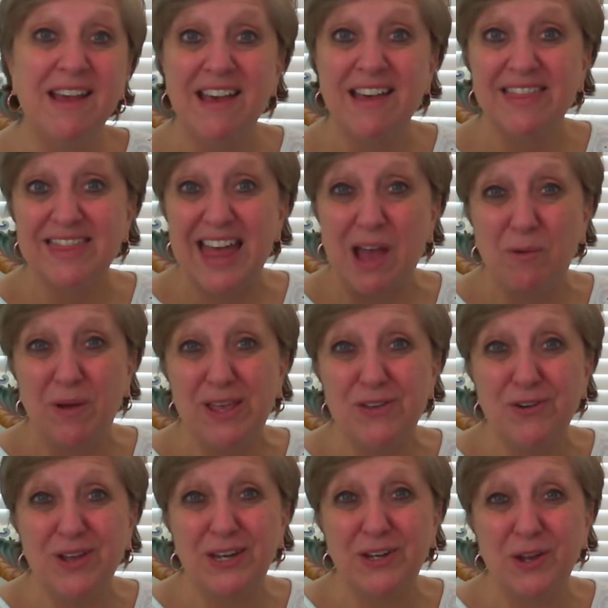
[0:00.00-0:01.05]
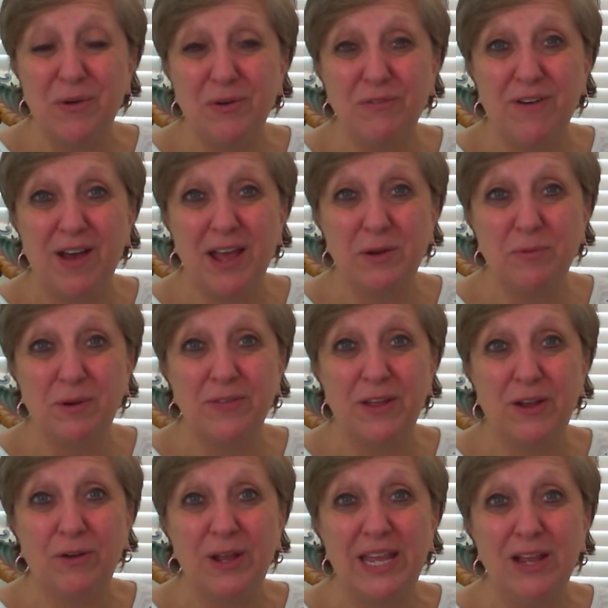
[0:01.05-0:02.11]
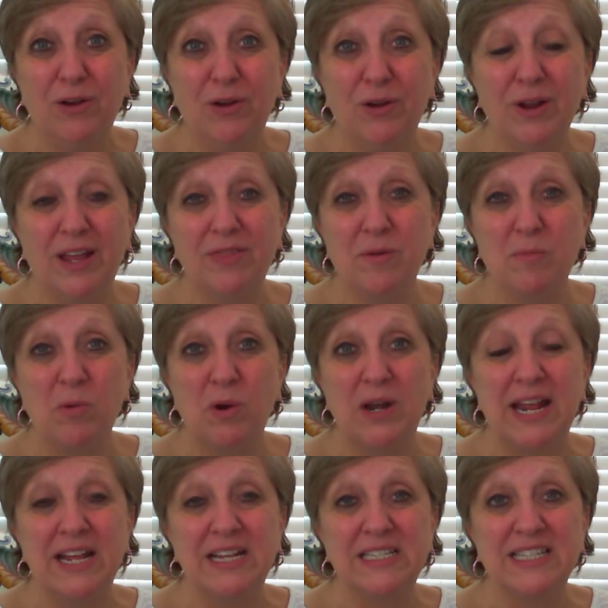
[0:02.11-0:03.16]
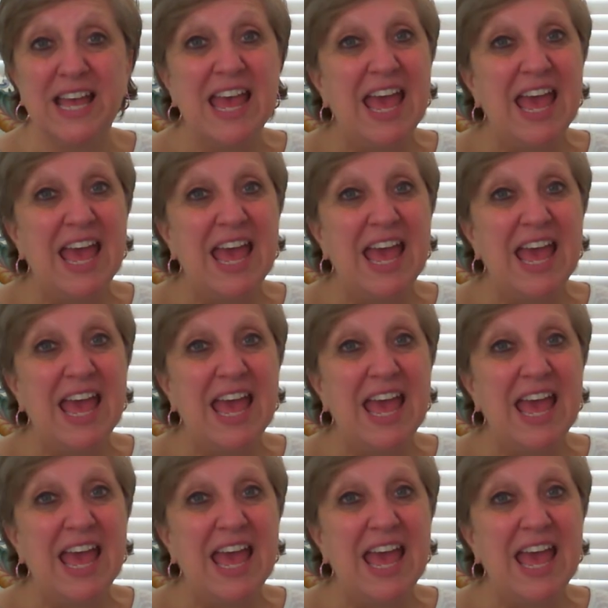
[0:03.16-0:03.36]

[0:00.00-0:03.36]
That way you'll get notified when they're here in the mornings,